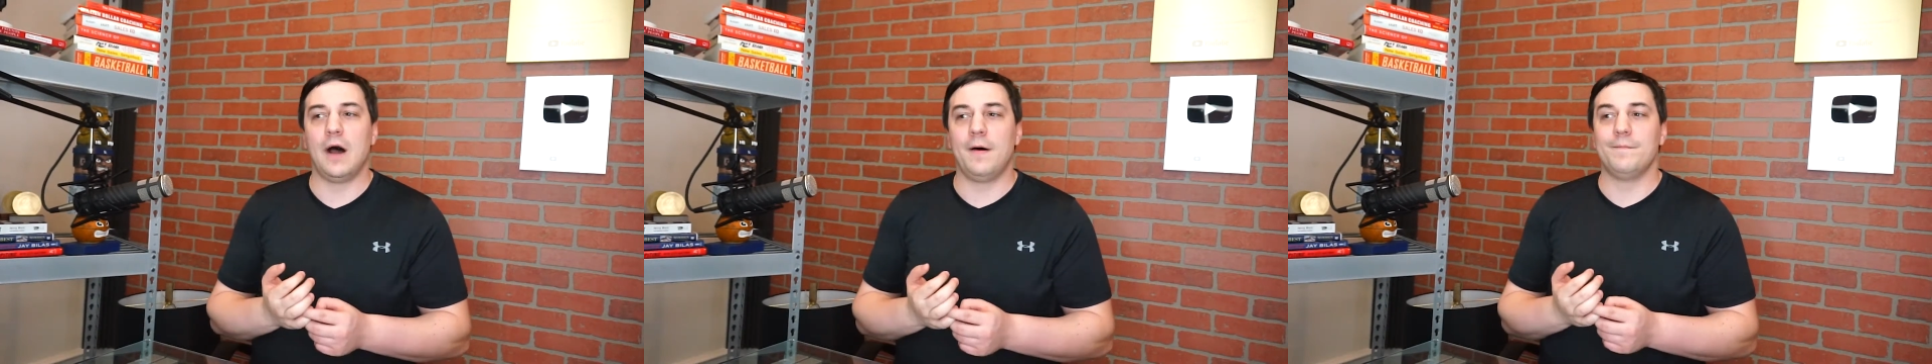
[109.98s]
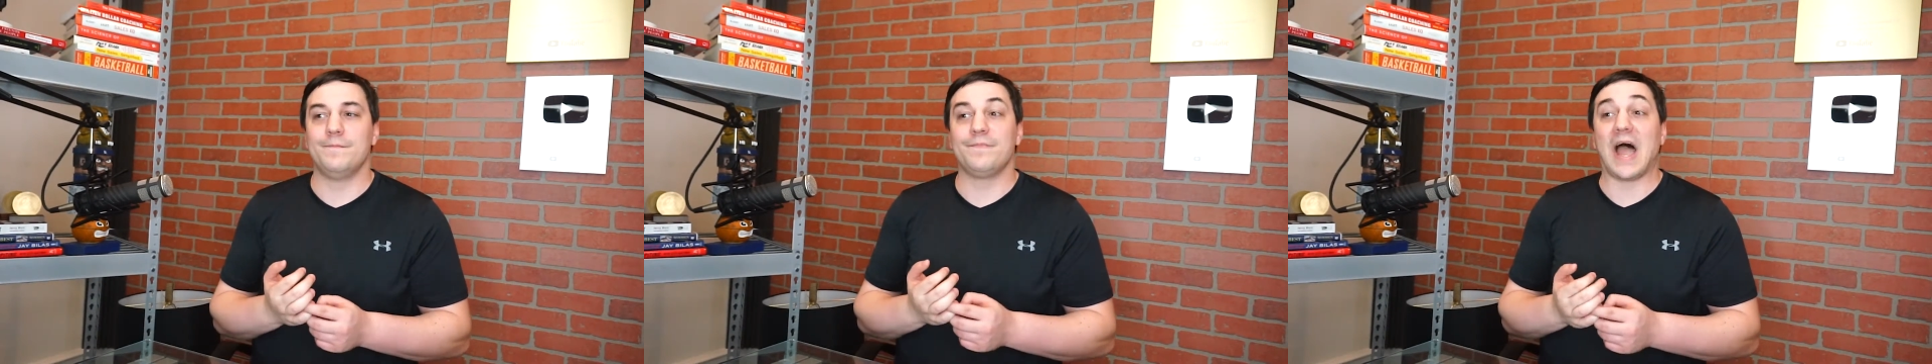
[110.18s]

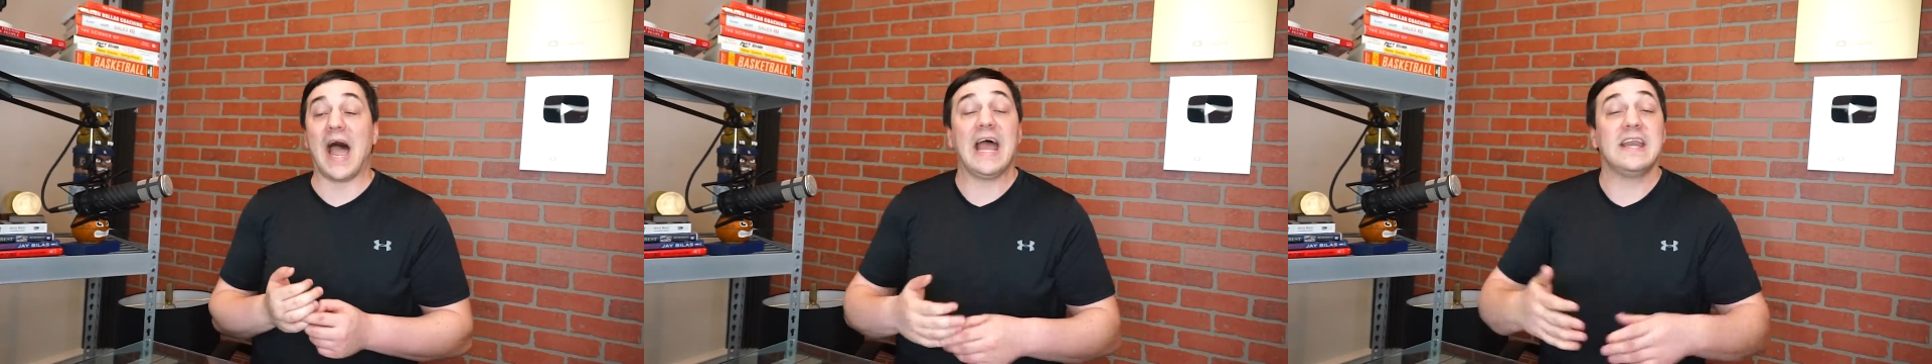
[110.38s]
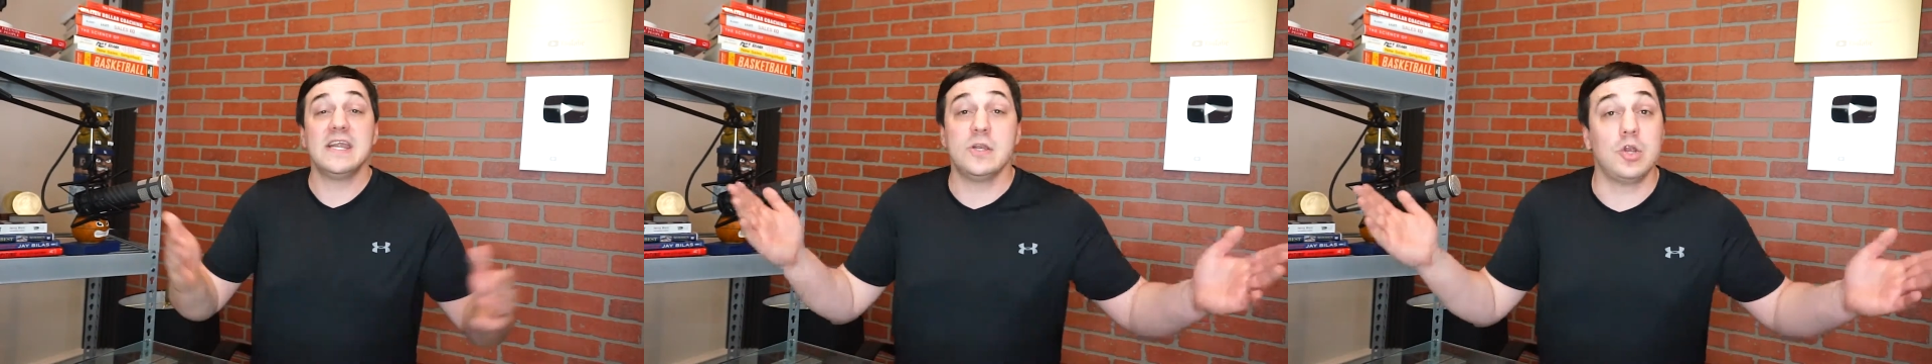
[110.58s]
Um,
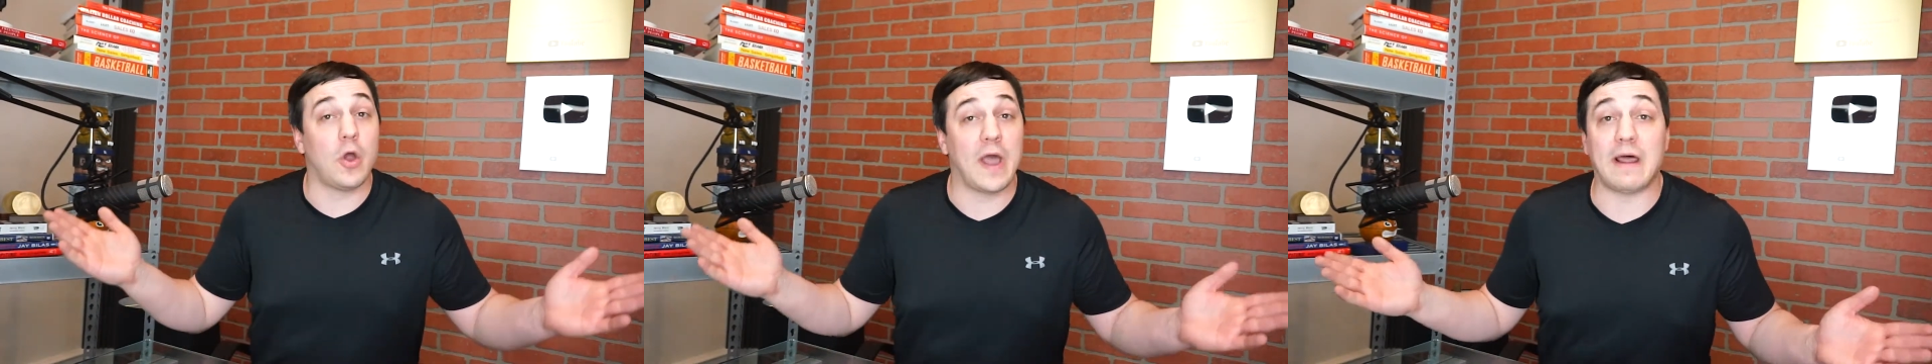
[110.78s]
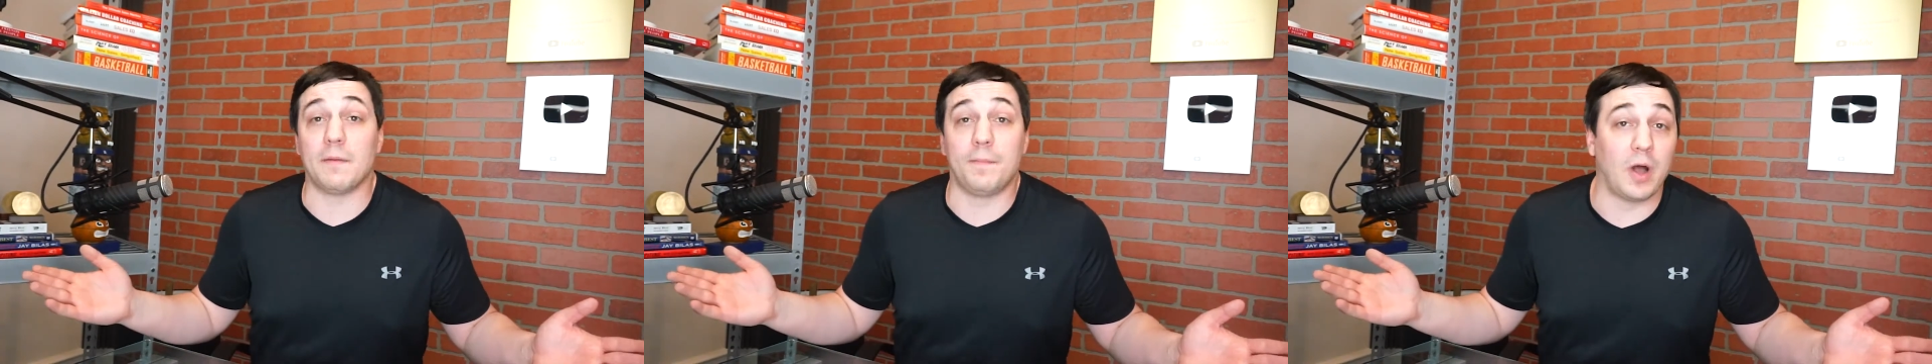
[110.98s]
I didn't
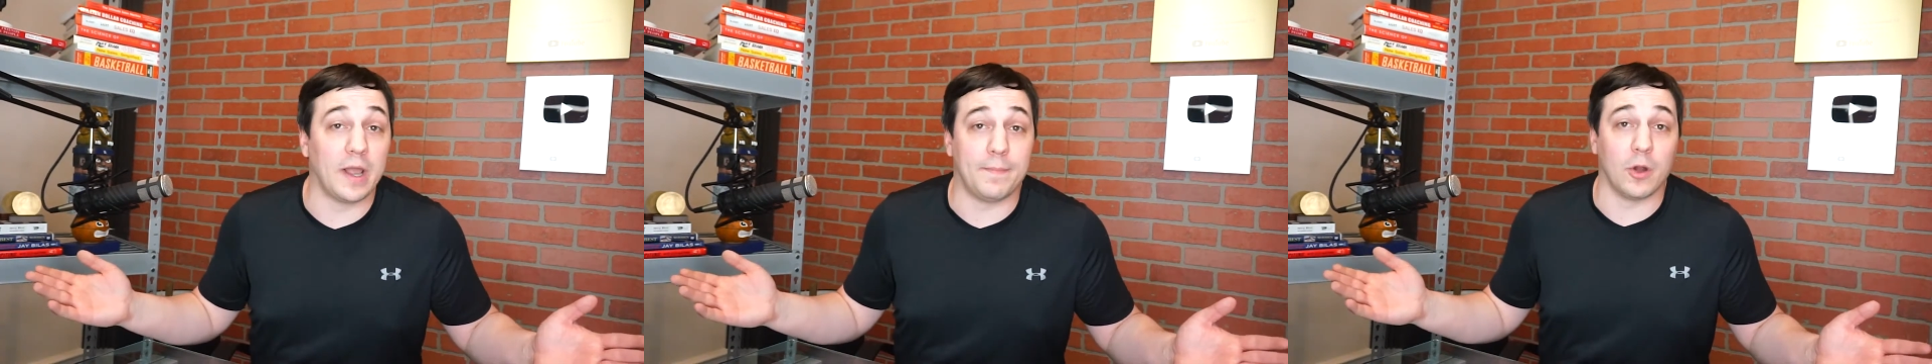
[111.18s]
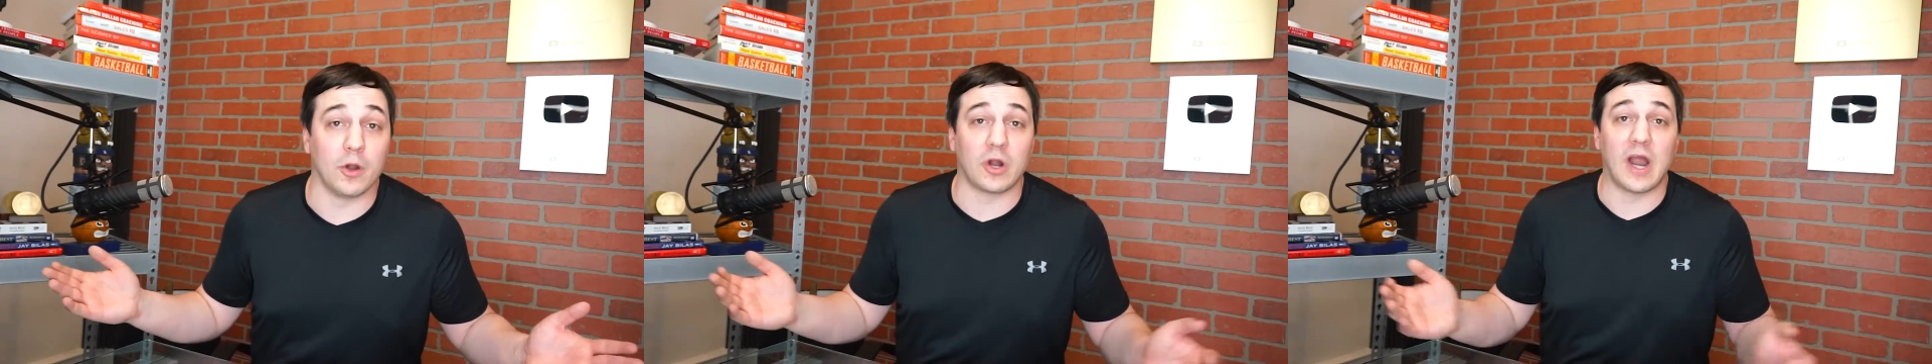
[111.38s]
know how to
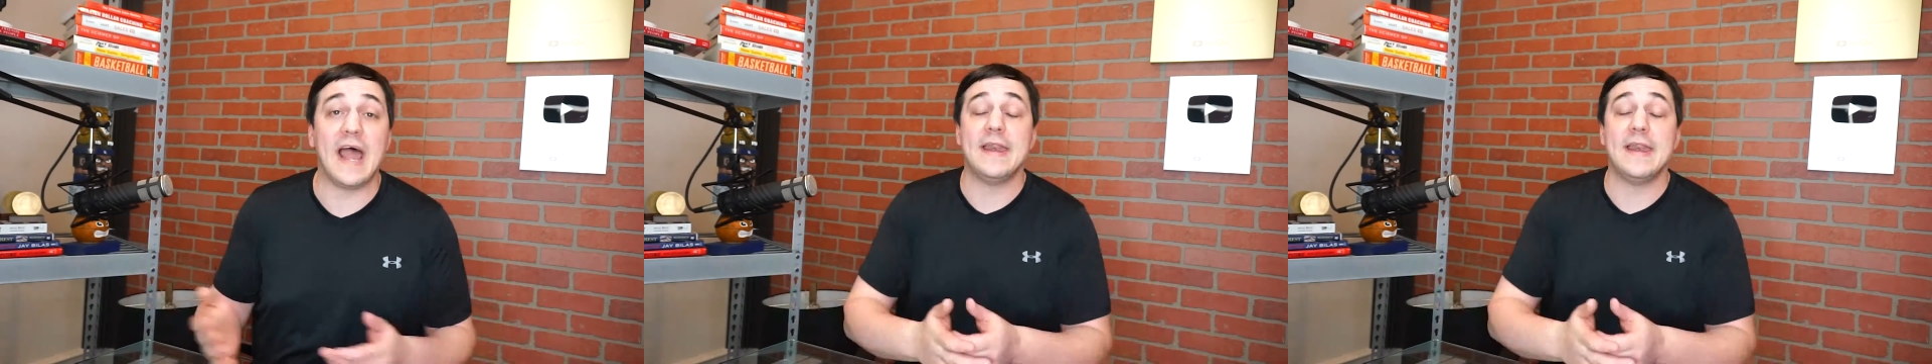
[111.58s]
play poker.